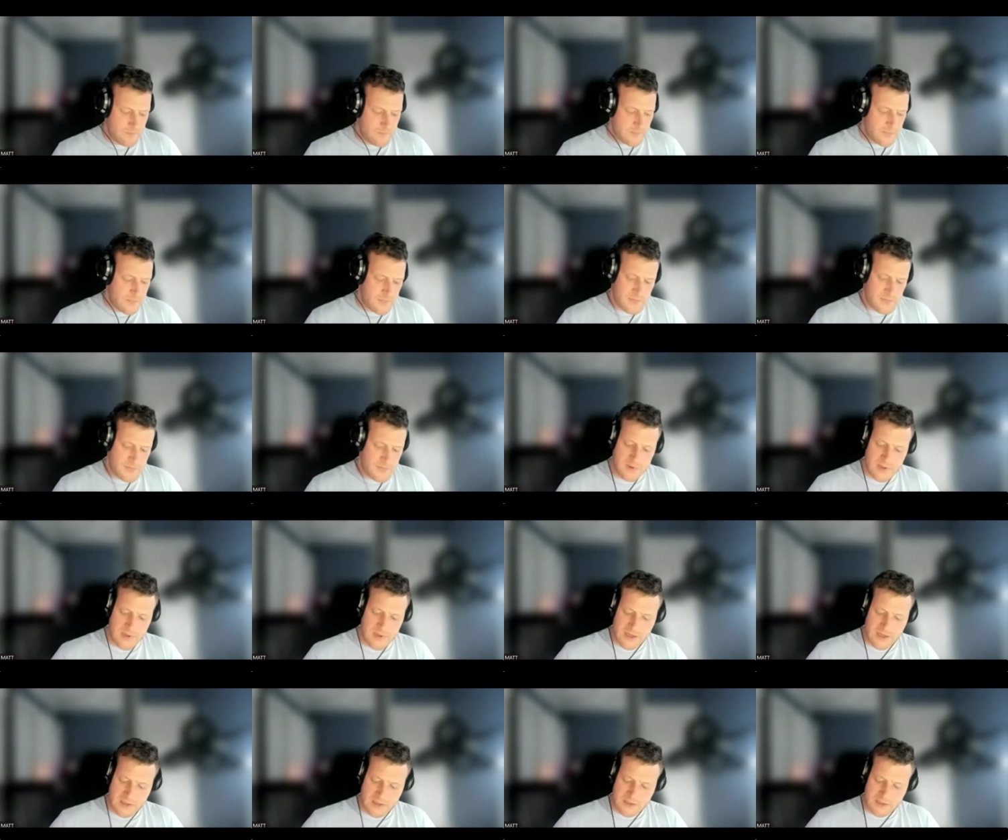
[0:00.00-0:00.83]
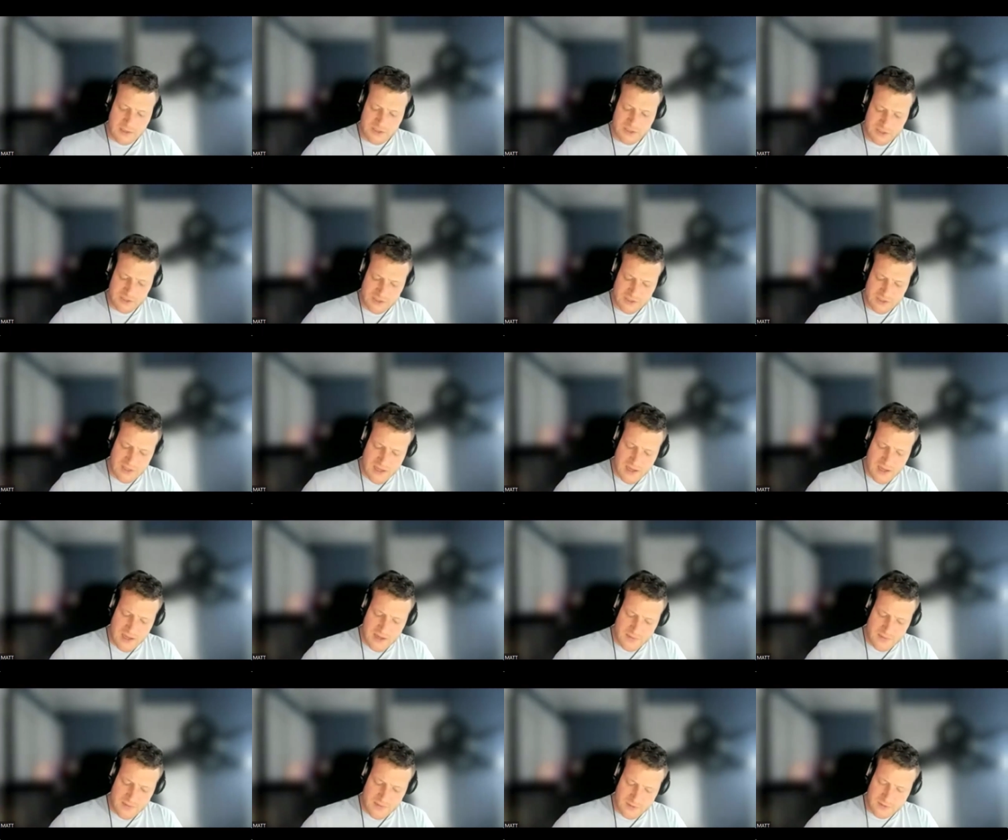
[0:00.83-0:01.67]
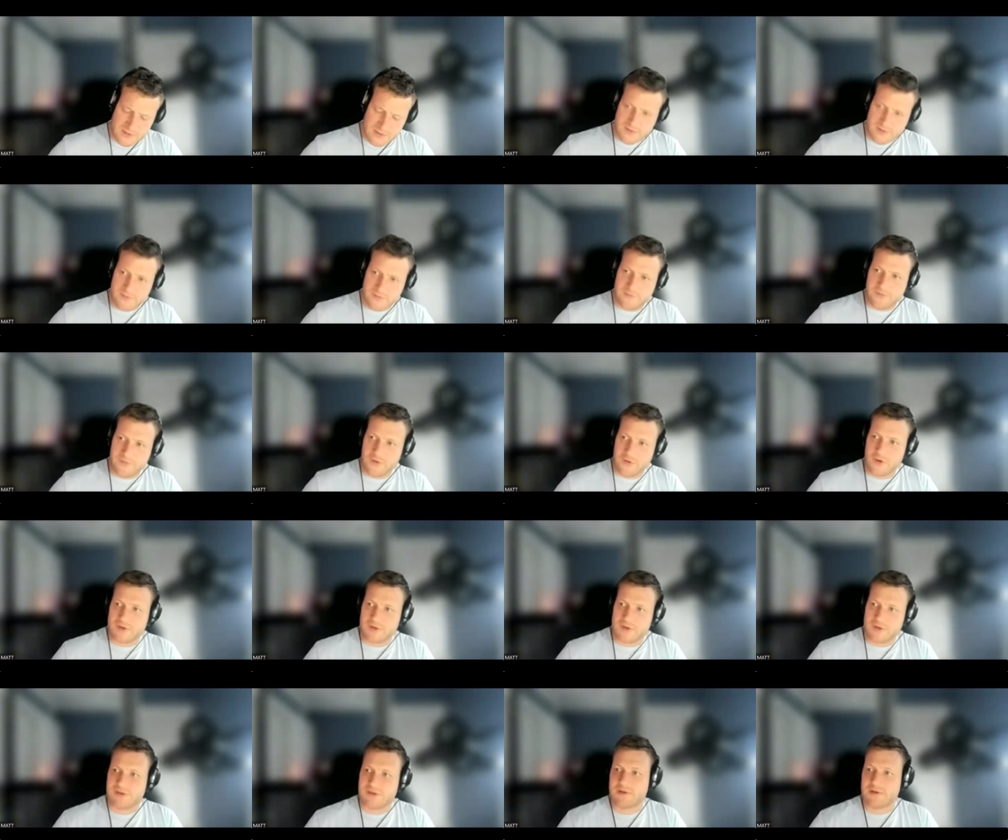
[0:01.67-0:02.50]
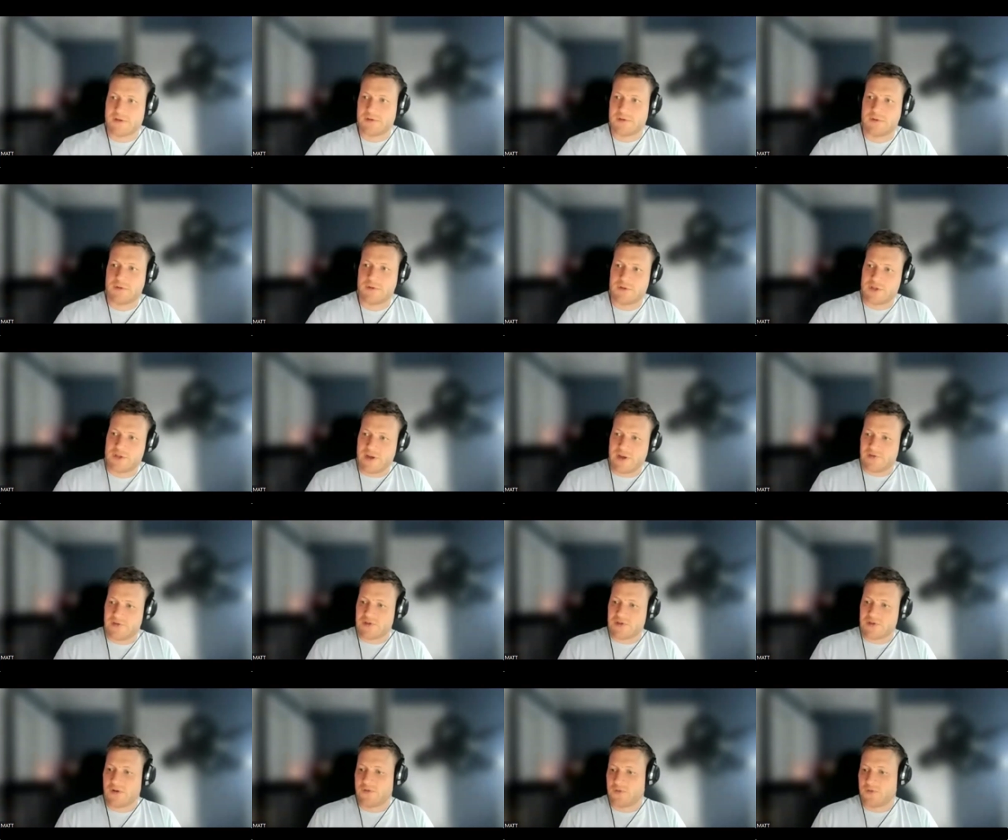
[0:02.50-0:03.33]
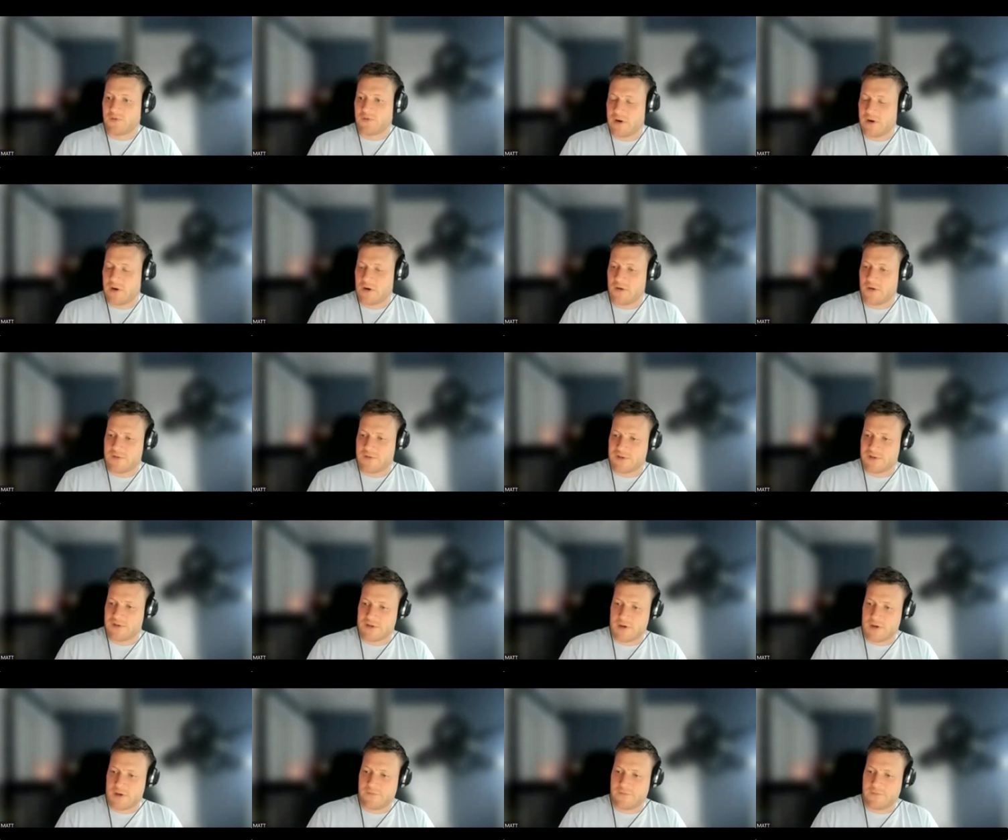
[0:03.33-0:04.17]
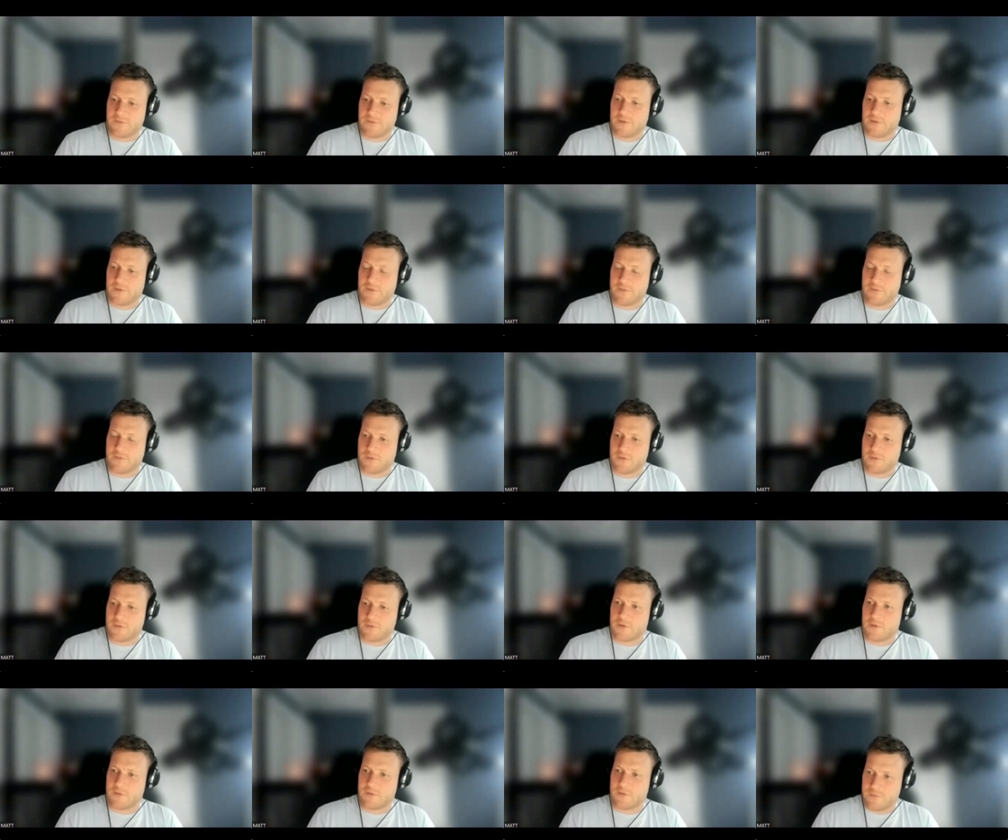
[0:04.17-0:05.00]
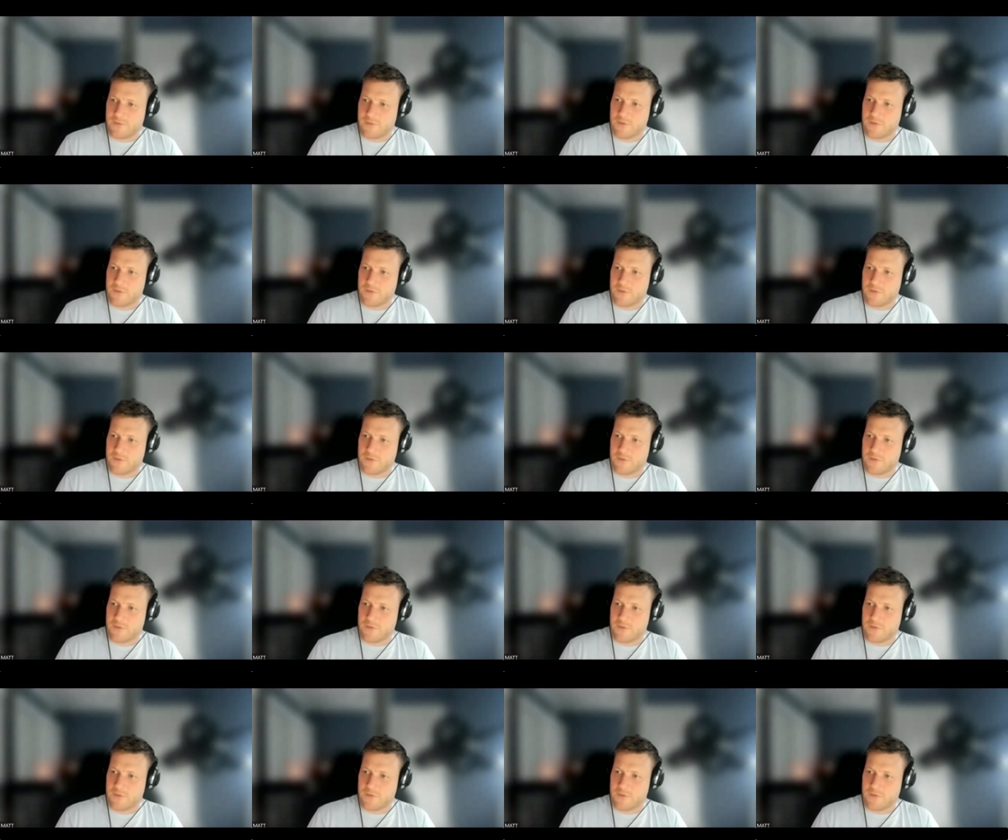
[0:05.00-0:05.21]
Nicholas Shalan, the first chief software officer for